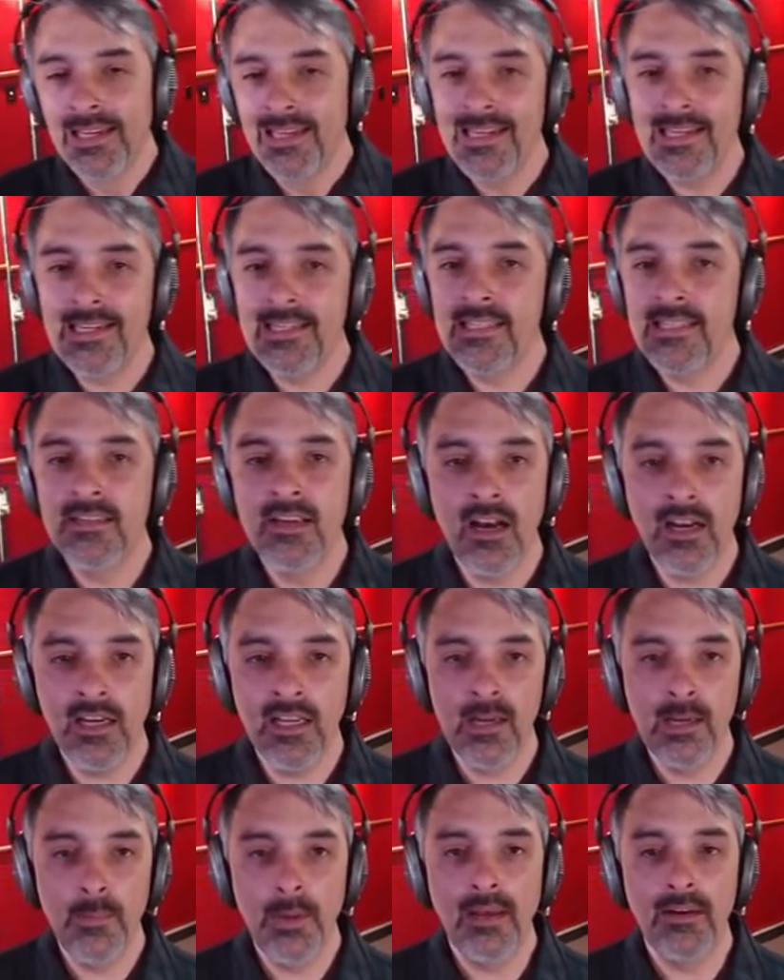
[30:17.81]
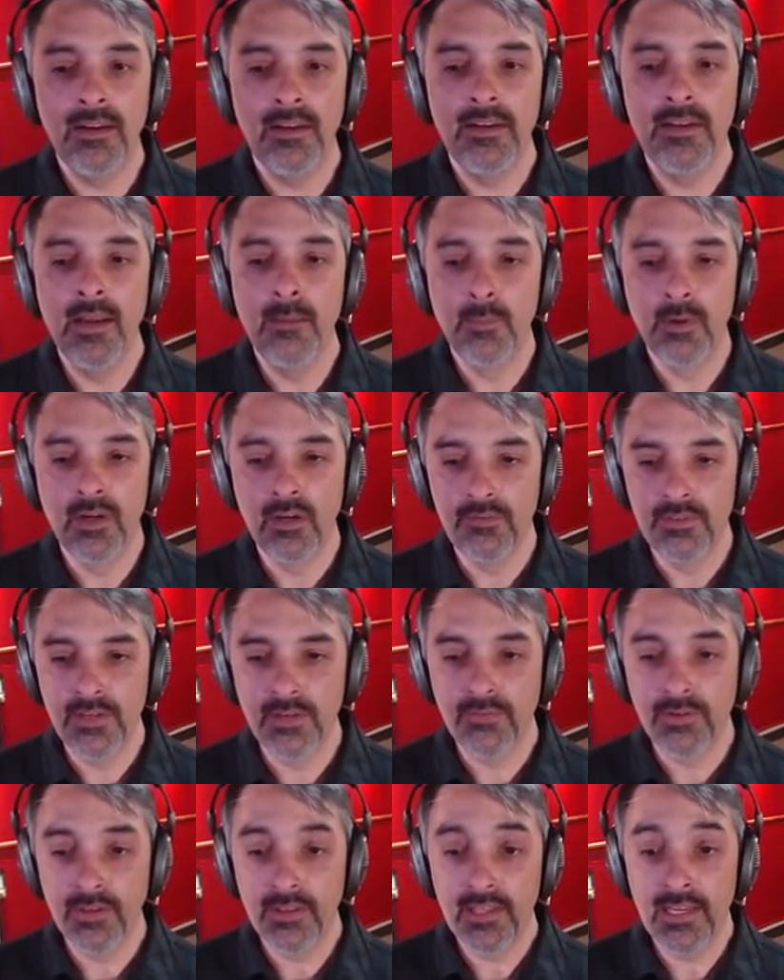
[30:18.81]
he's talking about a number of
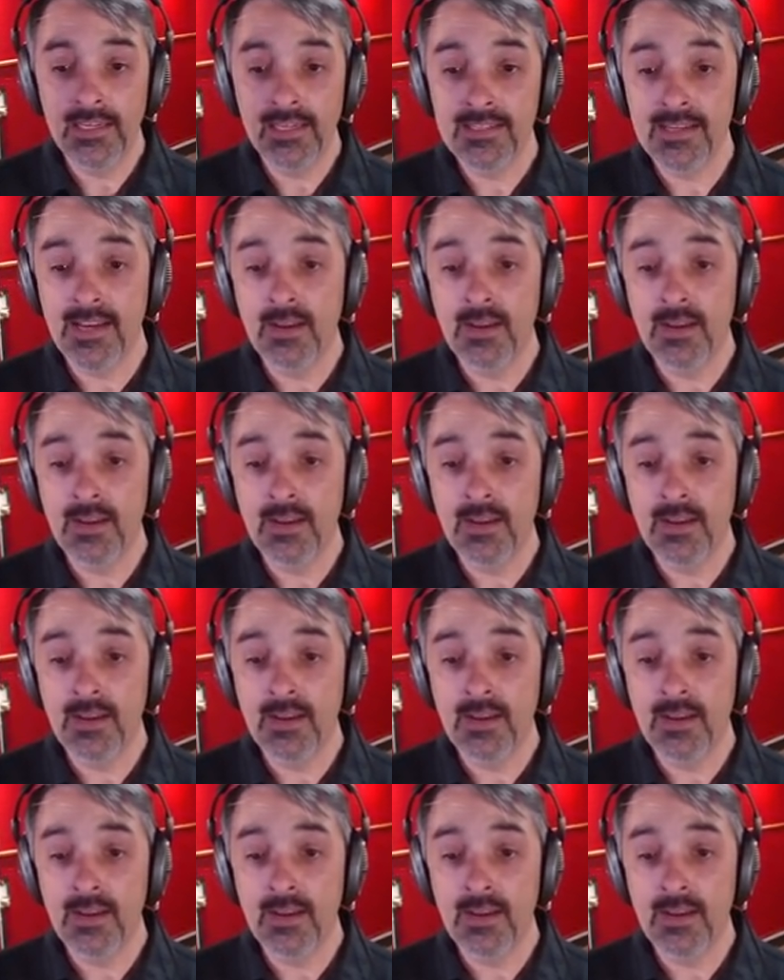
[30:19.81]
different things.